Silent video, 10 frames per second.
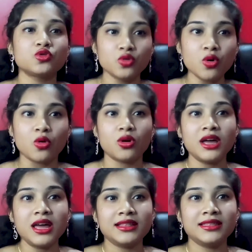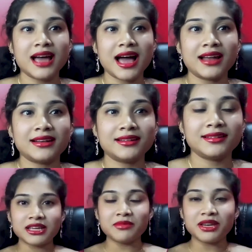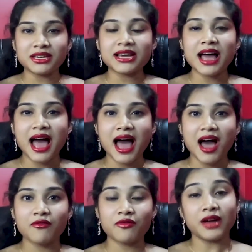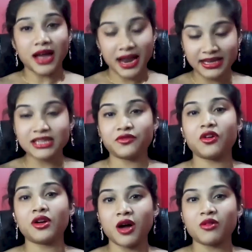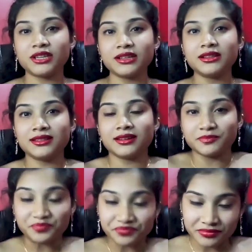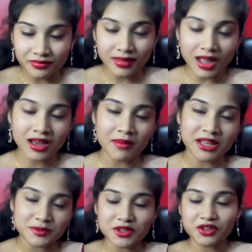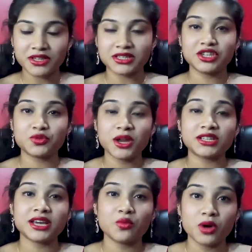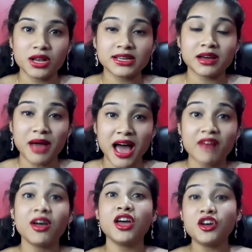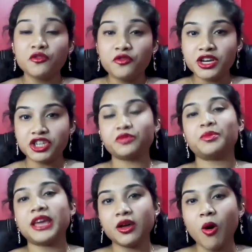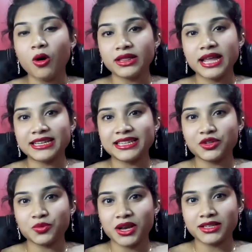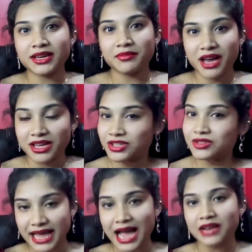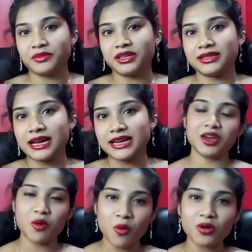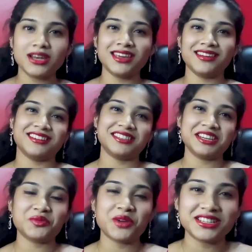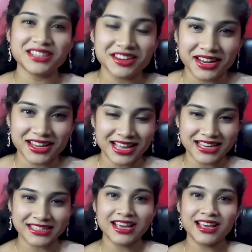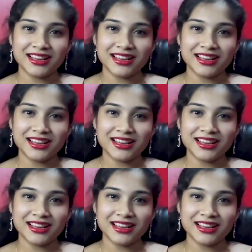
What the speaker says: know that Team India have, at least for now, till the commencement of the T20I World Cup, have finished playing all their T20I matches. So that means that the only T20 cricket that